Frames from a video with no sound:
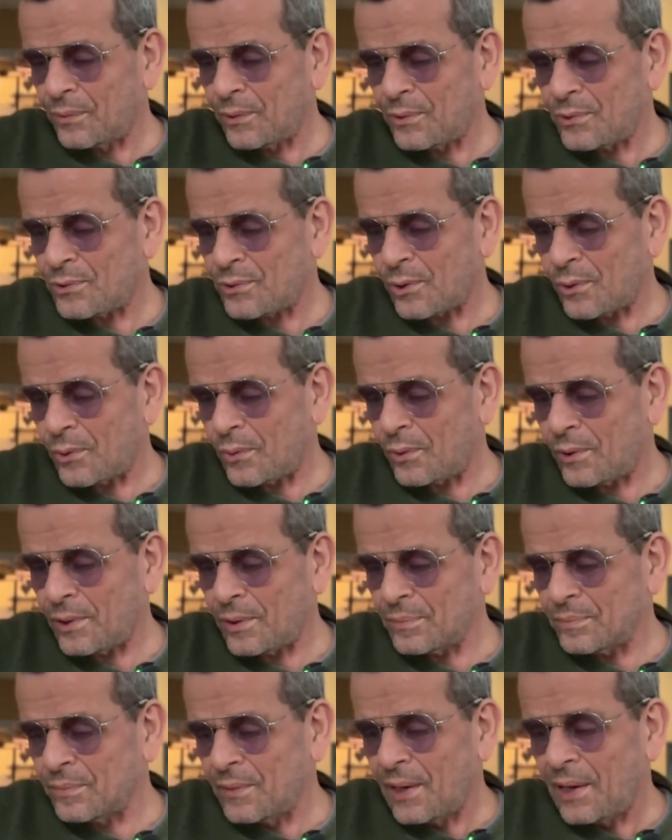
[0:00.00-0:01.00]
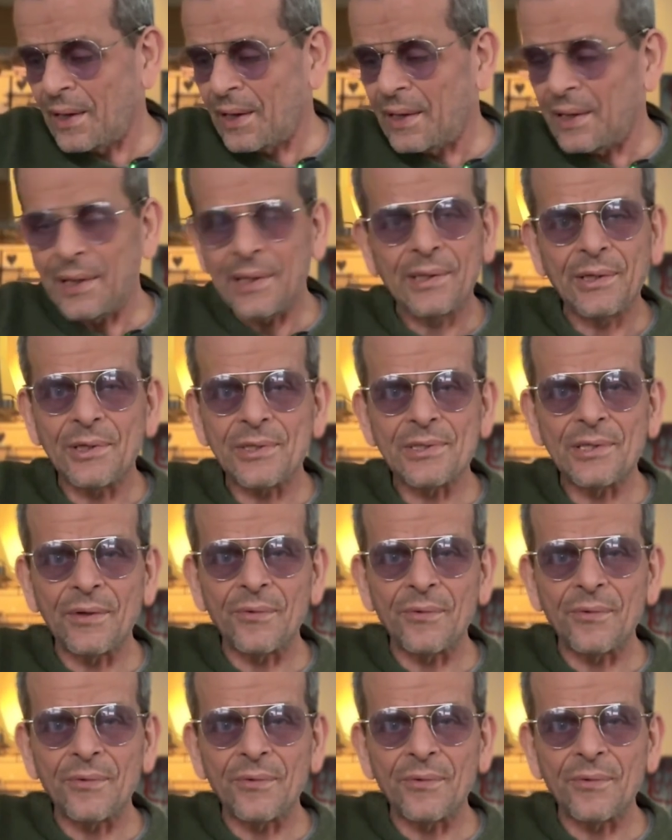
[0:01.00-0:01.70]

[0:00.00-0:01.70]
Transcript: So it doesn't